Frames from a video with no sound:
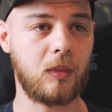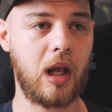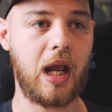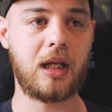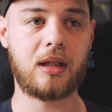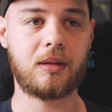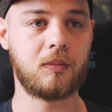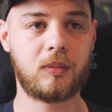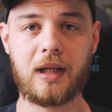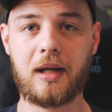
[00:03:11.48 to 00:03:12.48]
8,
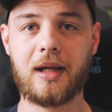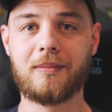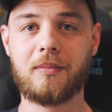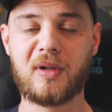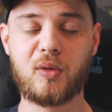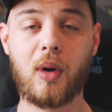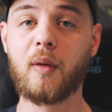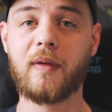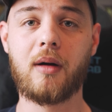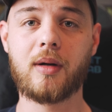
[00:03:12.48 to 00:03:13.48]
10,
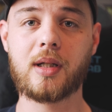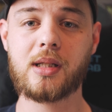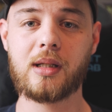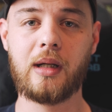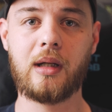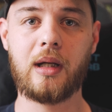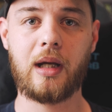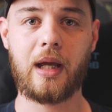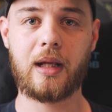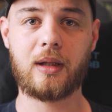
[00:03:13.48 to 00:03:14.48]
12 hours.
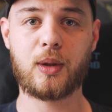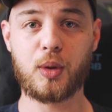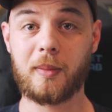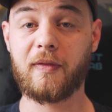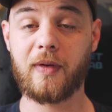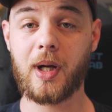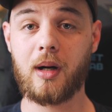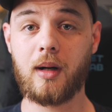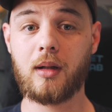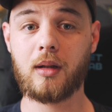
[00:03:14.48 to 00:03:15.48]
And to be
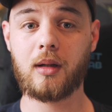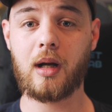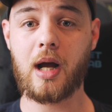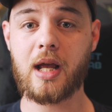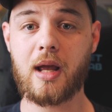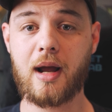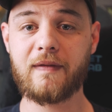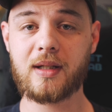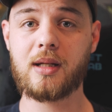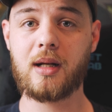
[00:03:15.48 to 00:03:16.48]
fair, I
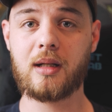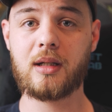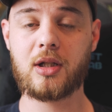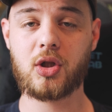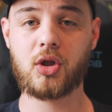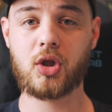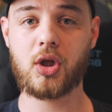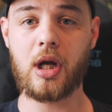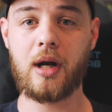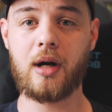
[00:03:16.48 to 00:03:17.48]
even sit in this
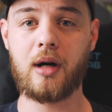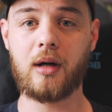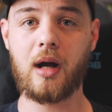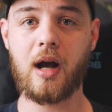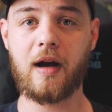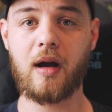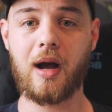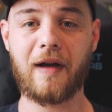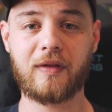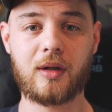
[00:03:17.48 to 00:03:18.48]
chair
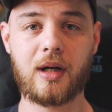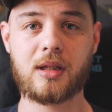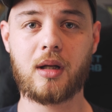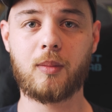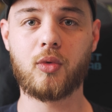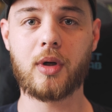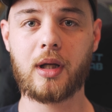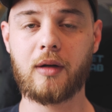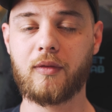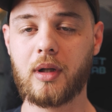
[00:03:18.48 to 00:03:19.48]
after I stop
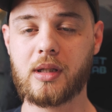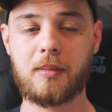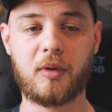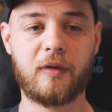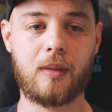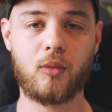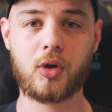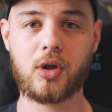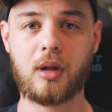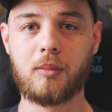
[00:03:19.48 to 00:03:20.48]
working. For example, if I'm
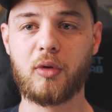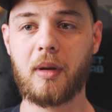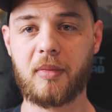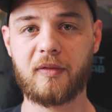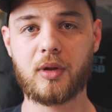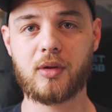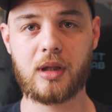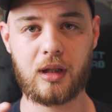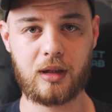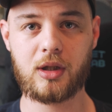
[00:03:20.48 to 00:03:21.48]
watching a movie, I prefer to
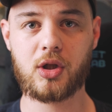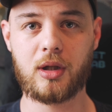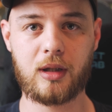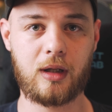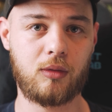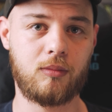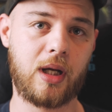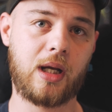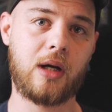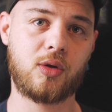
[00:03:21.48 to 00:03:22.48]
sit in this chair than on my
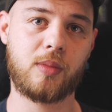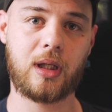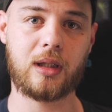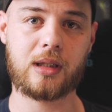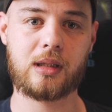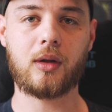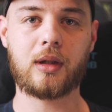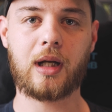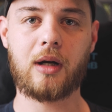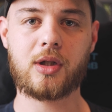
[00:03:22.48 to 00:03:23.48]
couch, because on
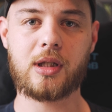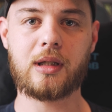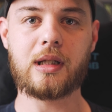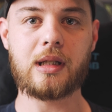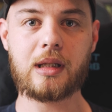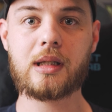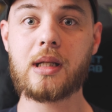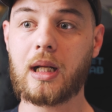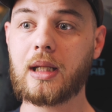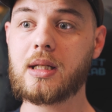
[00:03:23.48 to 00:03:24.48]
the couch it's
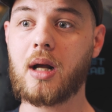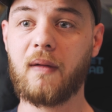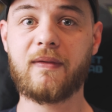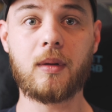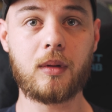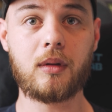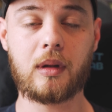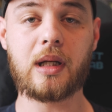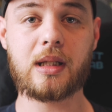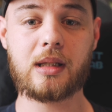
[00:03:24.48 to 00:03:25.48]
not as comfortable
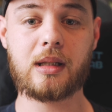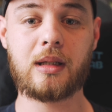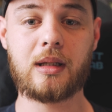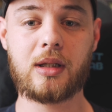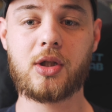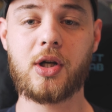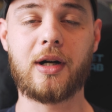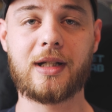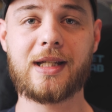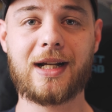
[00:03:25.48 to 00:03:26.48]
as in this chair.
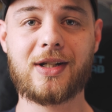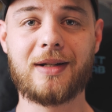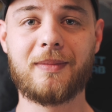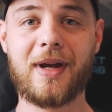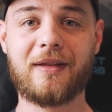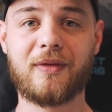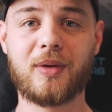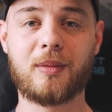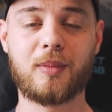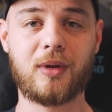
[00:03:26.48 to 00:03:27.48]
It's actually made
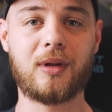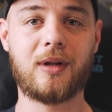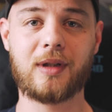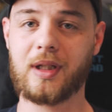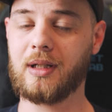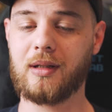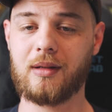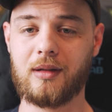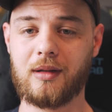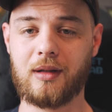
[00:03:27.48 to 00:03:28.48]
for prolonged
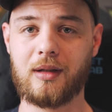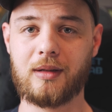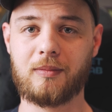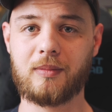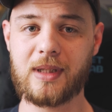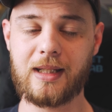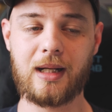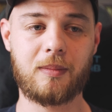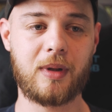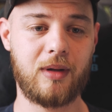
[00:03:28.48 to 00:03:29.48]

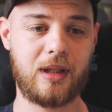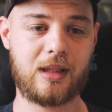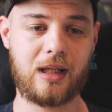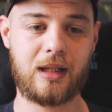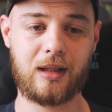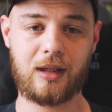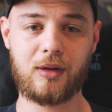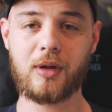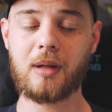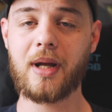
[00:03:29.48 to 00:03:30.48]
sitting periods, and
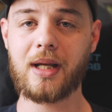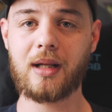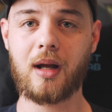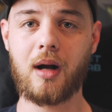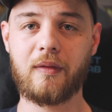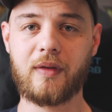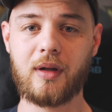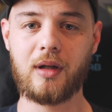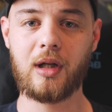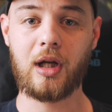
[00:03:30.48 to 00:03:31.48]
you can make it
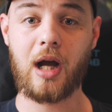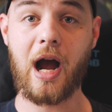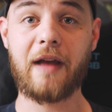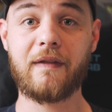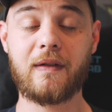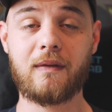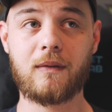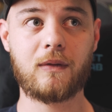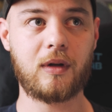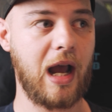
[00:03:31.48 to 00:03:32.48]
comfy. I even
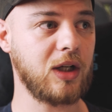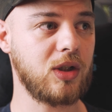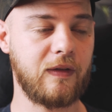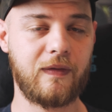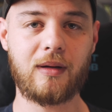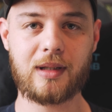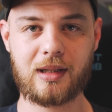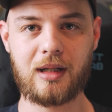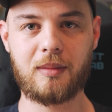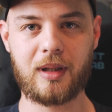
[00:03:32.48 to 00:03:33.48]
actually fell
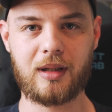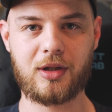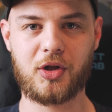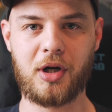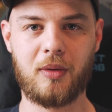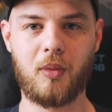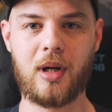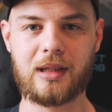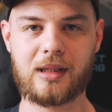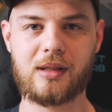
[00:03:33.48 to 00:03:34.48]
asleep in this chair
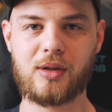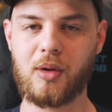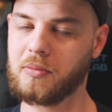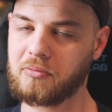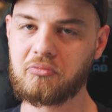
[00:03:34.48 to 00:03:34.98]
once, so